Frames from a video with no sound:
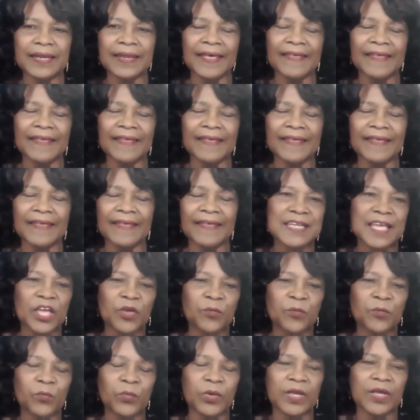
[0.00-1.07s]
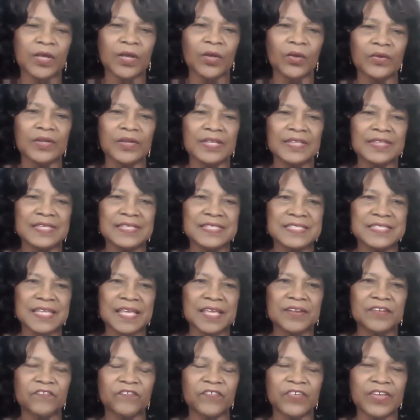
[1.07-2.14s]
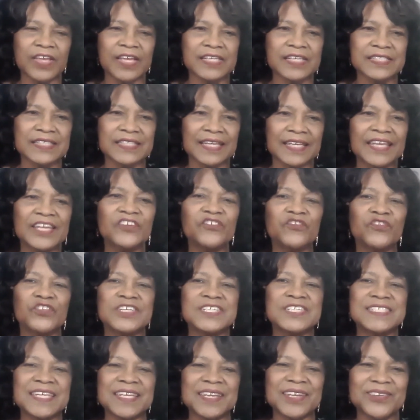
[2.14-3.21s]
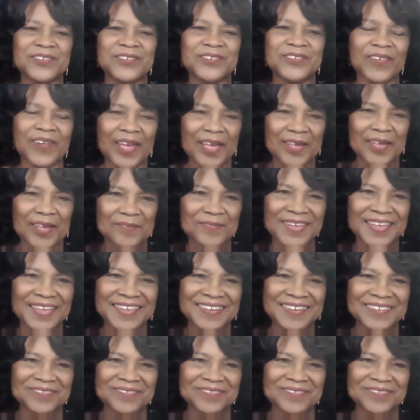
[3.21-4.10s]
And at that time, we called it the Zeta Fiesta Intra-City Track Meet.